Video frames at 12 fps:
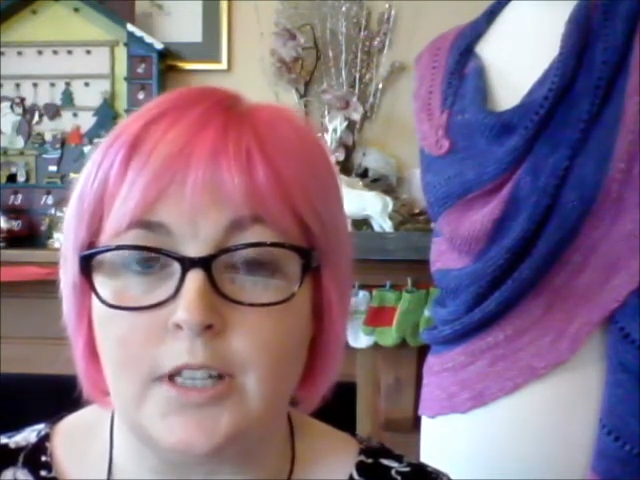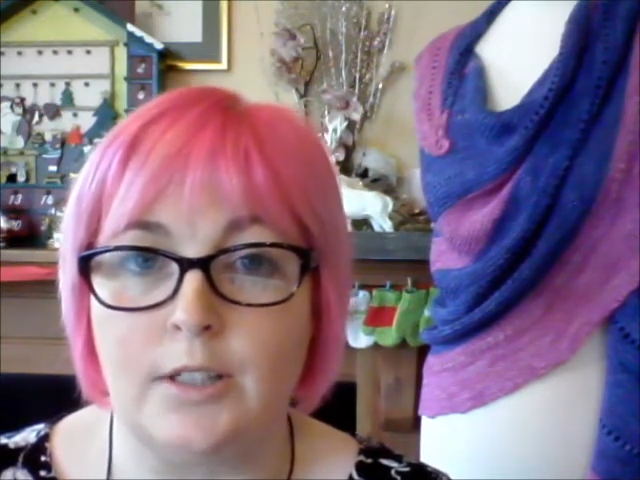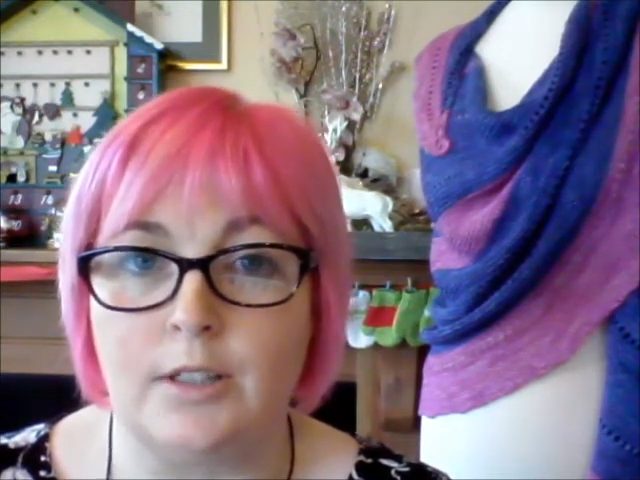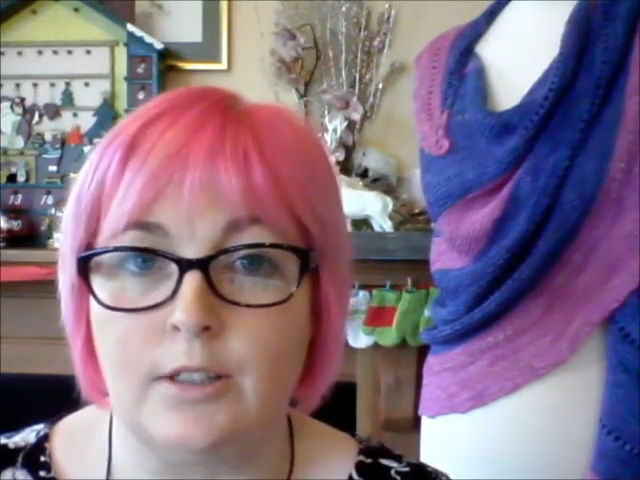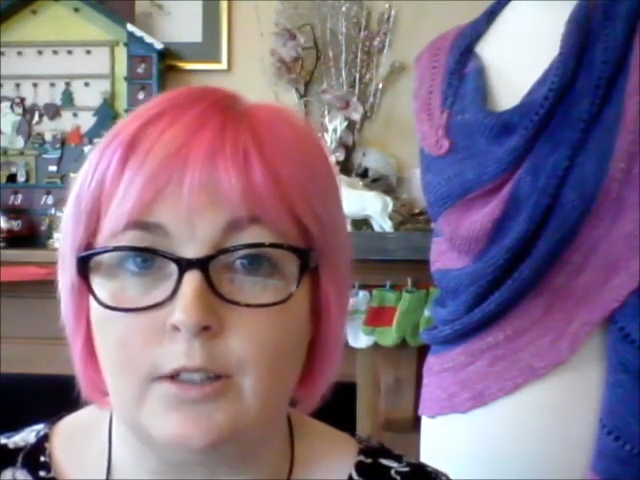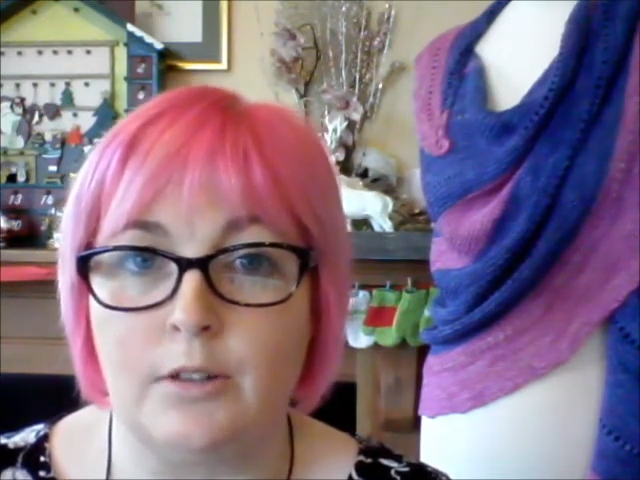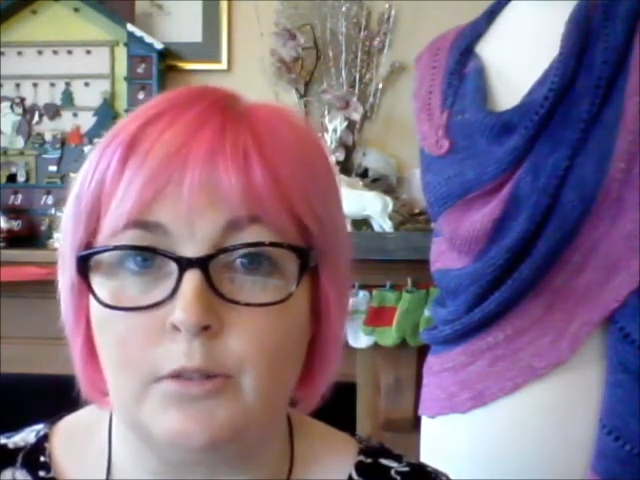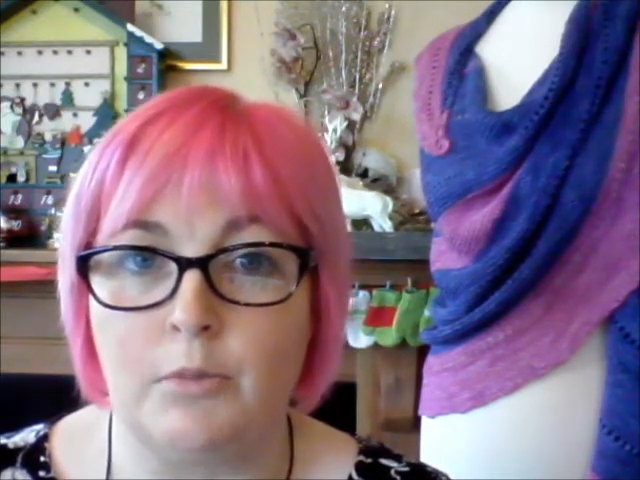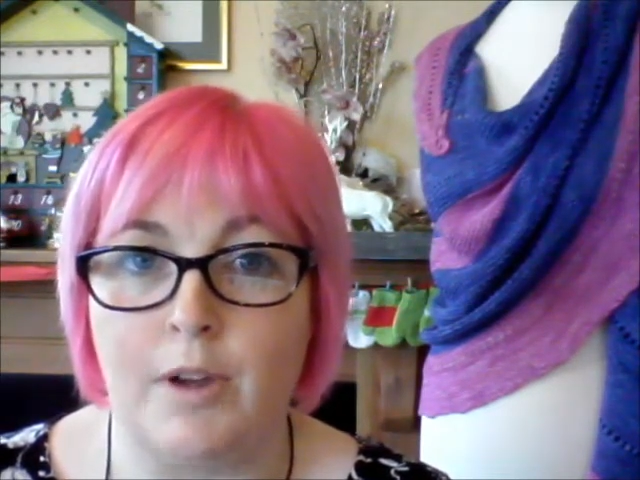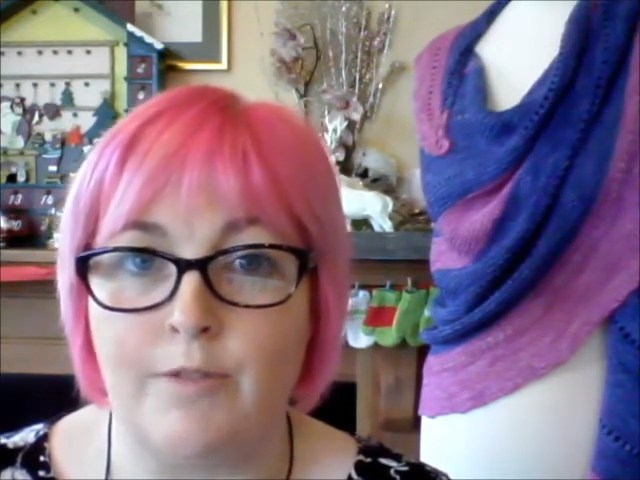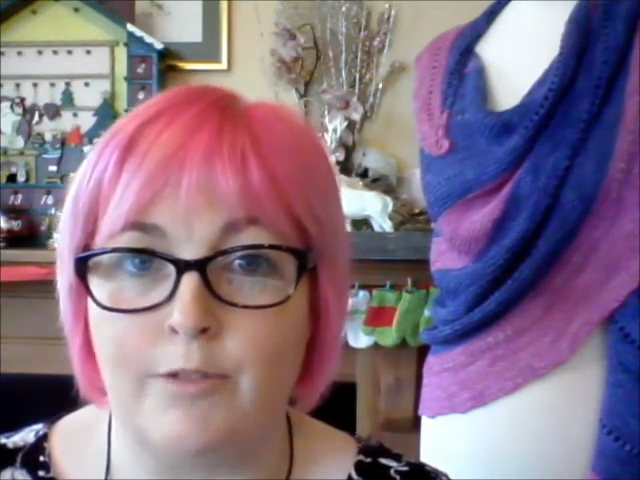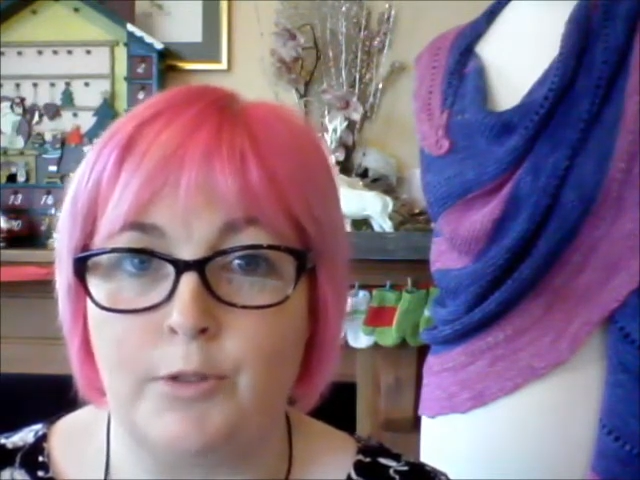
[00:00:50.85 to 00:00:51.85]
in the
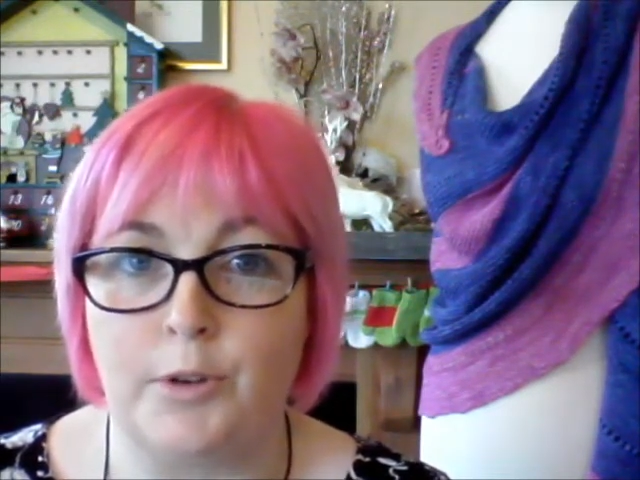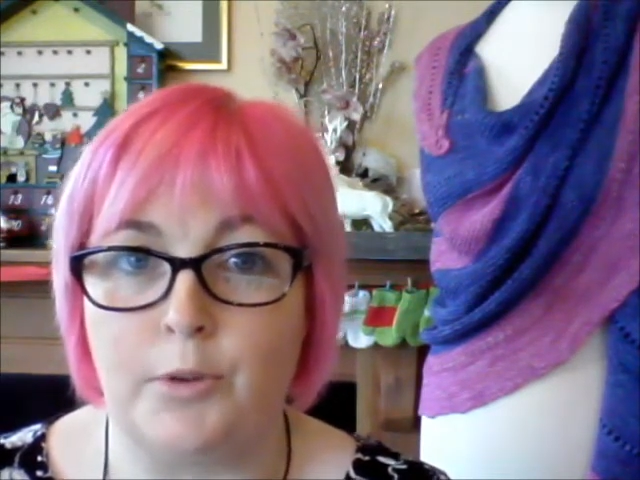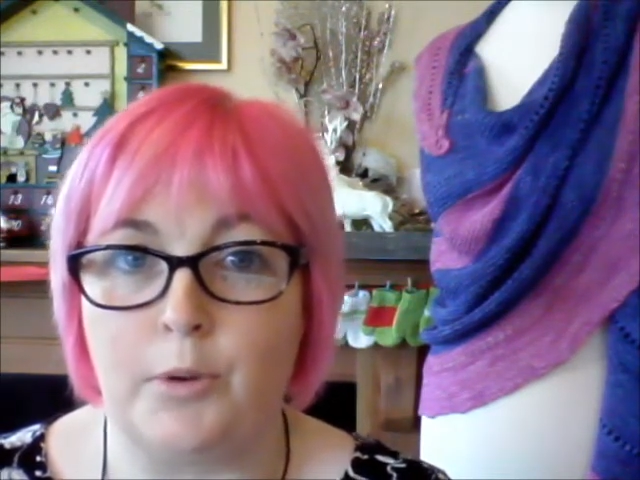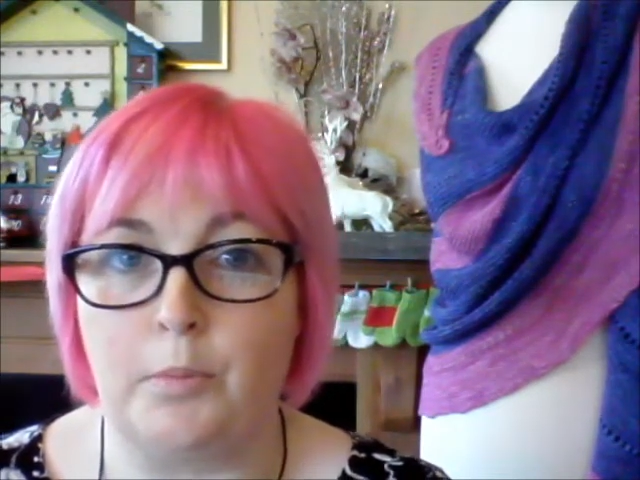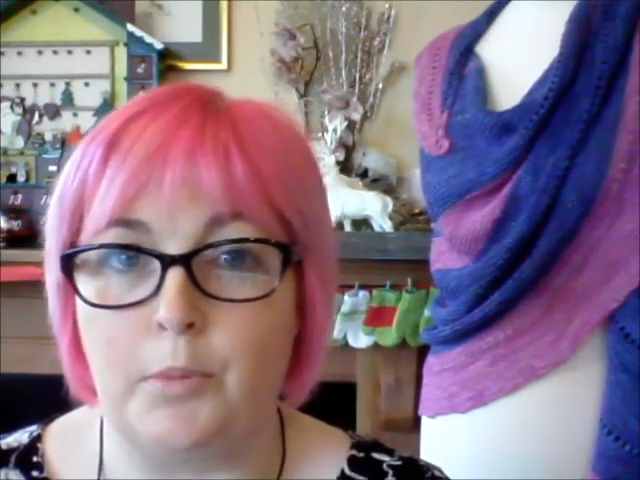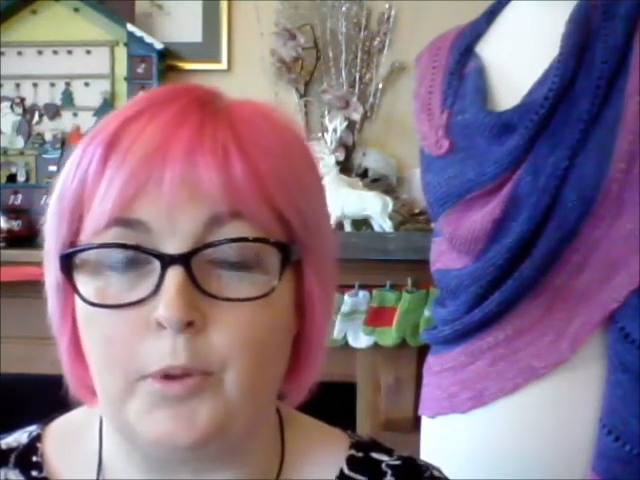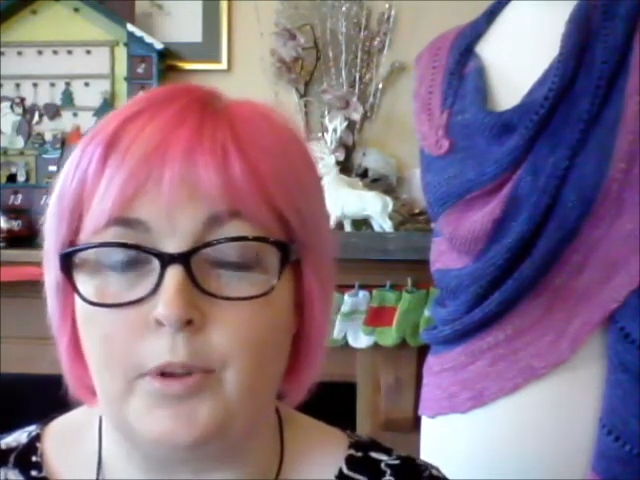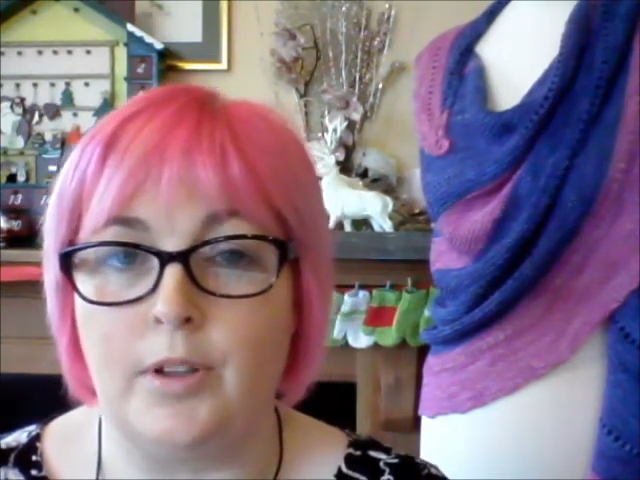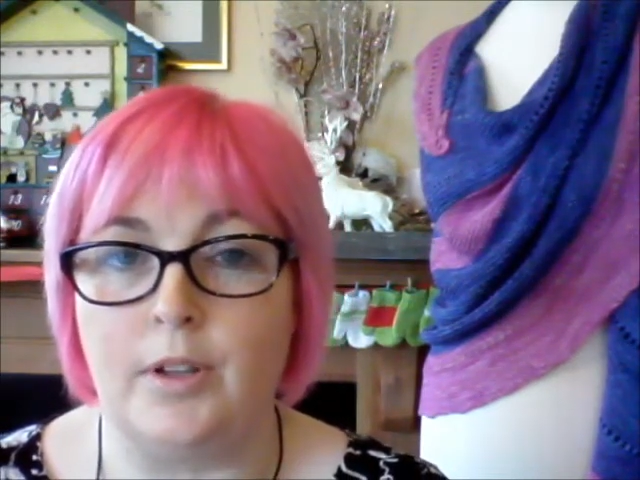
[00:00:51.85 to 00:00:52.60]
Ravelry group.